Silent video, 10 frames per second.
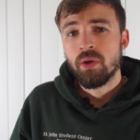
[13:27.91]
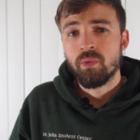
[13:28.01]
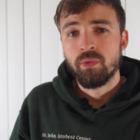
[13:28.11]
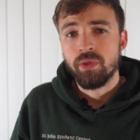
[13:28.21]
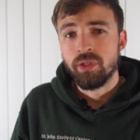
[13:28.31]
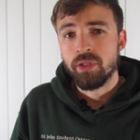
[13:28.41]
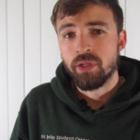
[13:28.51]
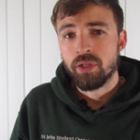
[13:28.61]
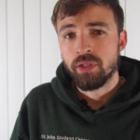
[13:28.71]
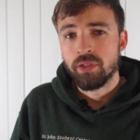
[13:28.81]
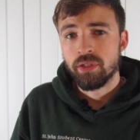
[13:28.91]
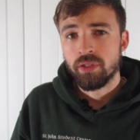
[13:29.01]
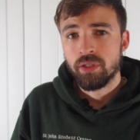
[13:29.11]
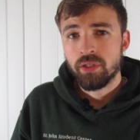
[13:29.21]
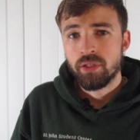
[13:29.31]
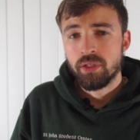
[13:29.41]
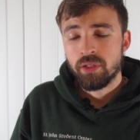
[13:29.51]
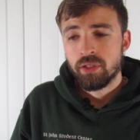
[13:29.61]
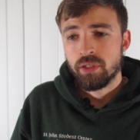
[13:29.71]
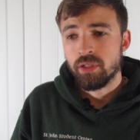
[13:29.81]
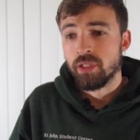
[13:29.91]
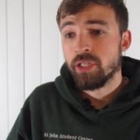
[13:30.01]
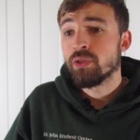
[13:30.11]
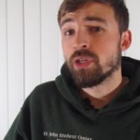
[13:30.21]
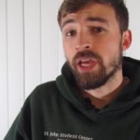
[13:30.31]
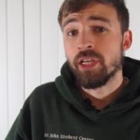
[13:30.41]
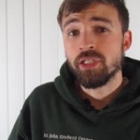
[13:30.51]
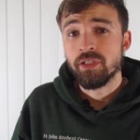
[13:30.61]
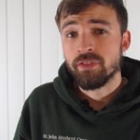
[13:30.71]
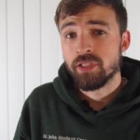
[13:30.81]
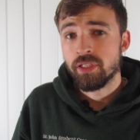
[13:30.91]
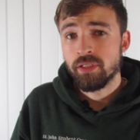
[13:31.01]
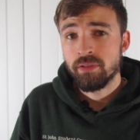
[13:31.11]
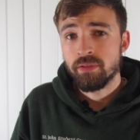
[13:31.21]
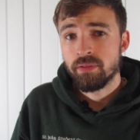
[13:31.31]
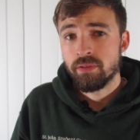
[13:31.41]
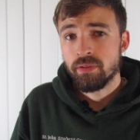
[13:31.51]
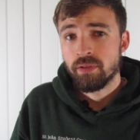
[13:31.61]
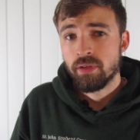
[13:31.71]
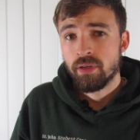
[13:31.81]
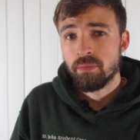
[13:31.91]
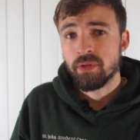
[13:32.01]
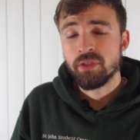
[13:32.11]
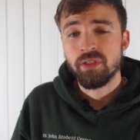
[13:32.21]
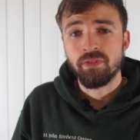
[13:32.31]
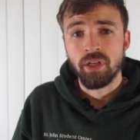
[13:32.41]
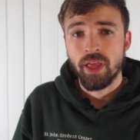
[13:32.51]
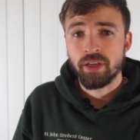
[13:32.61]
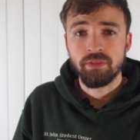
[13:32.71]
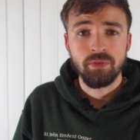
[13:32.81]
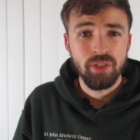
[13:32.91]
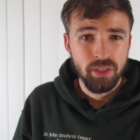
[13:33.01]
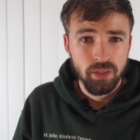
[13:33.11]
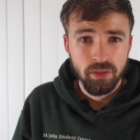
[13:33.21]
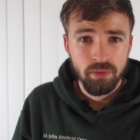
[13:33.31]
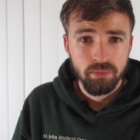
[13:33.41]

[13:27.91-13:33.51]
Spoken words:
we are in the near occasion of sin because of our lack of reason